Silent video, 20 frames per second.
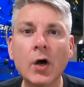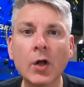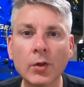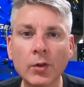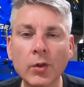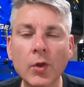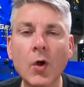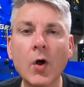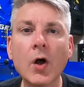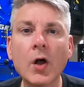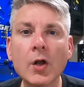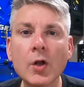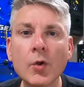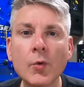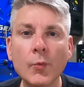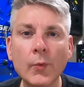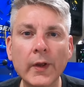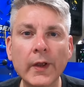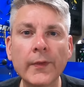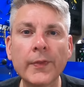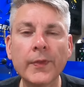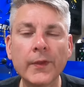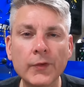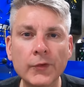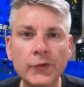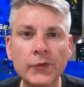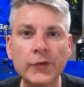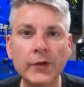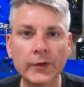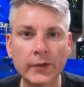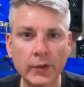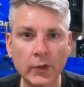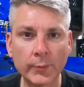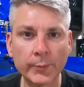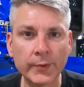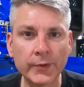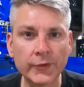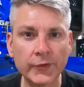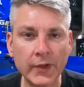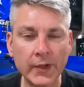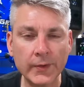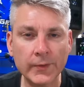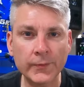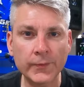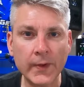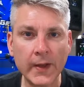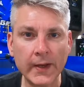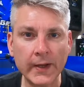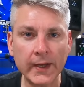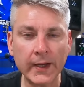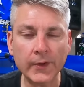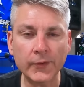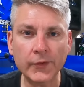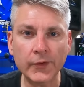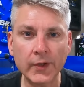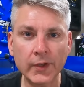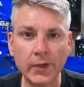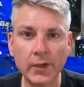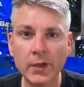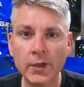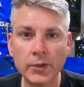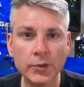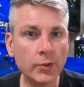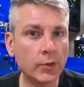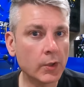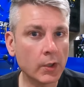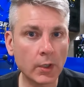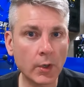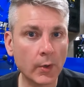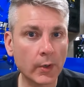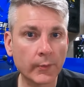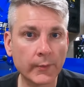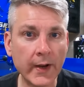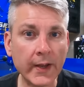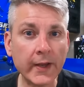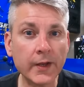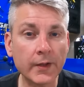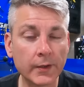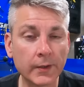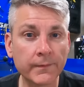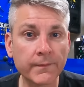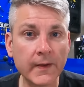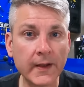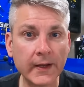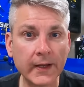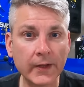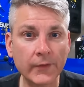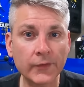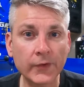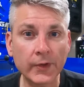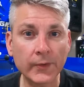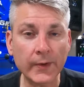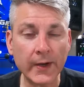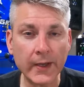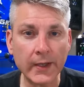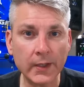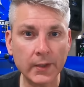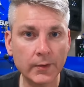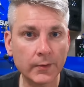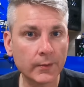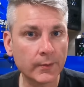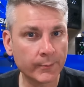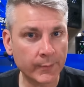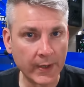along with 0% financing. You can go at regular financing rate.